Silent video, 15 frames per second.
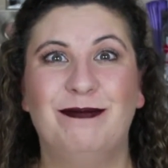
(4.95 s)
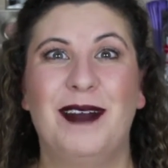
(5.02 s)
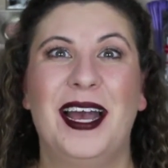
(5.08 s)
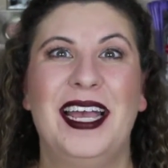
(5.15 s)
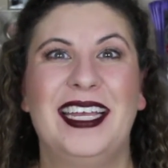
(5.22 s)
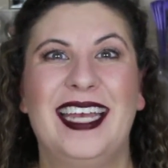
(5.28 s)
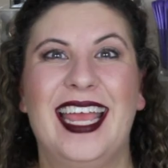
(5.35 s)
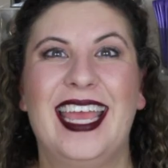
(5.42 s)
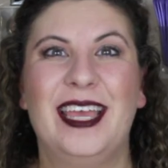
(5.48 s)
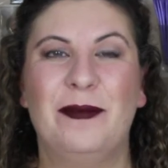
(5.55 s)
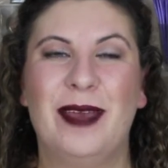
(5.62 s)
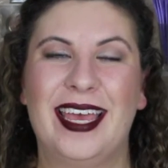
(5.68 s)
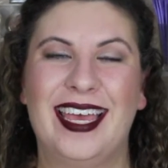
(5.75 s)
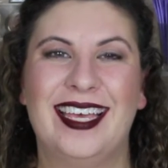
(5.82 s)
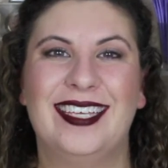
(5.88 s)
My
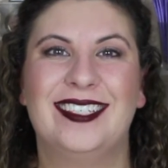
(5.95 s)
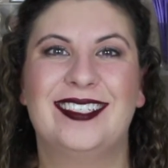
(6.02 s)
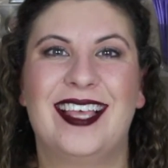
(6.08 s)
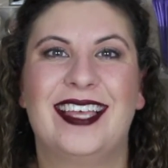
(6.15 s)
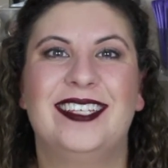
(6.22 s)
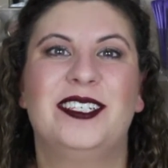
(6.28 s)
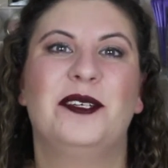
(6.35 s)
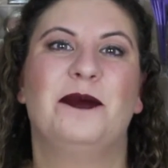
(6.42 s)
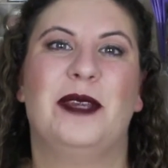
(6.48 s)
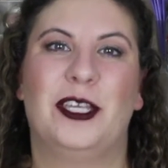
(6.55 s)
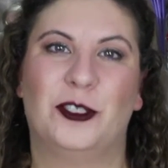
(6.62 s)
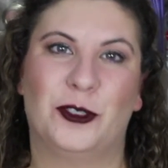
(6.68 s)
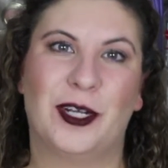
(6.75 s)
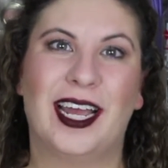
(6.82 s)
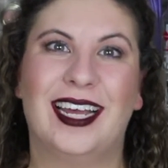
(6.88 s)
name is
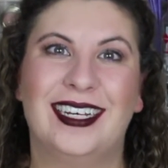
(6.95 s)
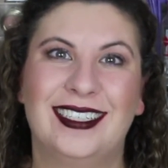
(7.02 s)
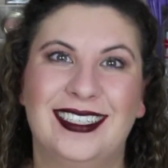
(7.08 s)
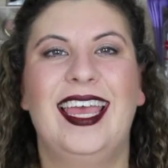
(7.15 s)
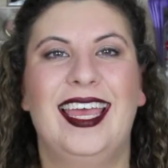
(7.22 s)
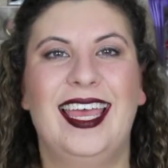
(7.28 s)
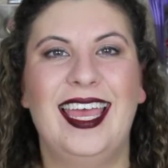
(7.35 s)
Dimitra.